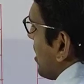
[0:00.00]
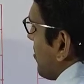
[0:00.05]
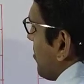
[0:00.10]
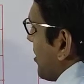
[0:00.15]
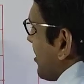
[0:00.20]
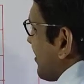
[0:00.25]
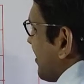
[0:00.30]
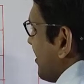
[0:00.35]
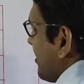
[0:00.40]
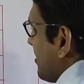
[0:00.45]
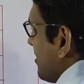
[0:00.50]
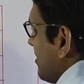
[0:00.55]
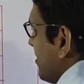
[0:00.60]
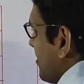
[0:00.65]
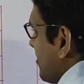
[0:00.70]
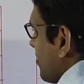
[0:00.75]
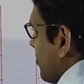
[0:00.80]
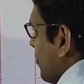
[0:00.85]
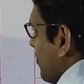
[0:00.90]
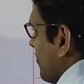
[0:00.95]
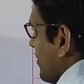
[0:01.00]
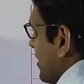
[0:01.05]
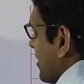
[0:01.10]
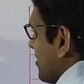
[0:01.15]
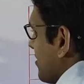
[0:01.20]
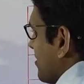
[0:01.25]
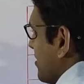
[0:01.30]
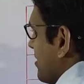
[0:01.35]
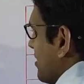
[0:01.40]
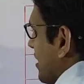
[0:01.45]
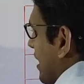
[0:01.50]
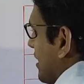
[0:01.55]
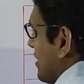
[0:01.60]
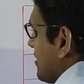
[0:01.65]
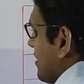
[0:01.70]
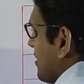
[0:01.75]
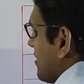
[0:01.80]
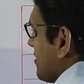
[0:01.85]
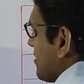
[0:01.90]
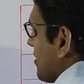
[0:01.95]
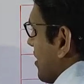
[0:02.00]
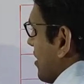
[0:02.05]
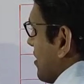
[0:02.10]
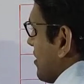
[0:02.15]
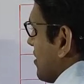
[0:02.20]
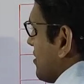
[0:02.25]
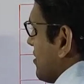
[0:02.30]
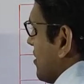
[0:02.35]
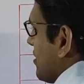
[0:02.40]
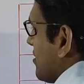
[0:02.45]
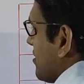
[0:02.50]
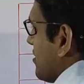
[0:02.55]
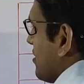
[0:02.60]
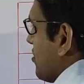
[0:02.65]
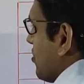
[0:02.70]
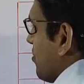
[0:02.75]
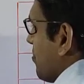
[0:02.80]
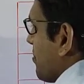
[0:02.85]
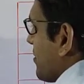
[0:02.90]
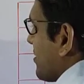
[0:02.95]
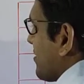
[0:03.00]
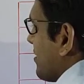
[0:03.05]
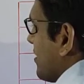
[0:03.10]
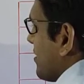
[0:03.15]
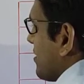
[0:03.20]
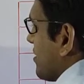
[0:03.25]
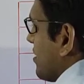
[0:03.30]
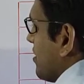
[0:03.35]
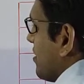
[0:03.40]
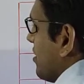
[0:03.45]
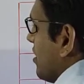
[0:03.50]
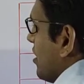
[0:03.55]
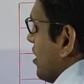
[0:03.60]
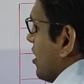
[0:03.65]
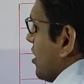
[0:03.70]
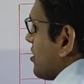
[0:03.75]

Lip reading: But in this row we can see that there is another 0 present.